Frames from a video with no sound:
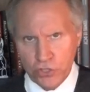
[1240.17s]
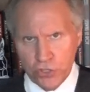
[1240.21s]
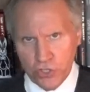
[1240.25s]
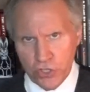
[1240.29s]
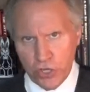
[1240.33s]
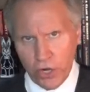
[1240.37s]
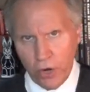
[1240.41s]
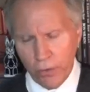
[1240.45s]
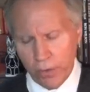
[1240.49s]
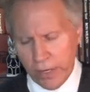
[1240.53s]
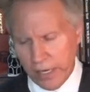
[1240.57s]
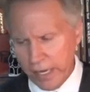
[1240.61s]

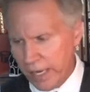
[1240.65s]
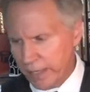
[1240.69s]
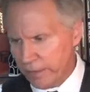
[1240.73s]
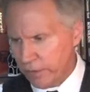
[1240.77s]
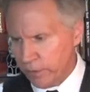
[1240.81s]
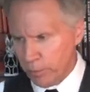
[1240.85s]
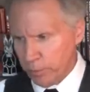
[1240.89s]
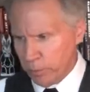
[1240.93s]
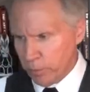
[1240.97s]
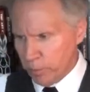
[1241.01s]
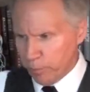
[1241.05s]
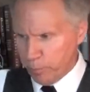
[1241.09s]
show. He had
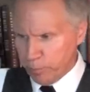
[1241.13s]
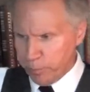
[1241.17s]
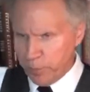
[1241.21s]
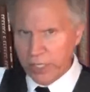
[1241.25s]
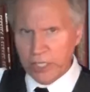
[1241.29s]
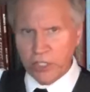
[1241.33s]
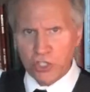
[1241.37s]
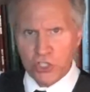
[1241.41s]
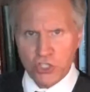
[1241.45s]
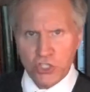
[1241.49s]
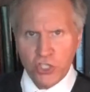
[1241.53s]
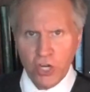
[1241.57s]
the
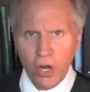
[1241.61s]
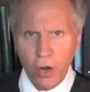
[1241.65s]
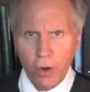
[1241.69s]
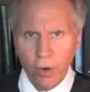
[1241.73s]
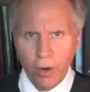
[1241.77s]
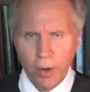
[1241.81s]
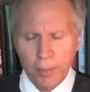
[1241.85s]
big show.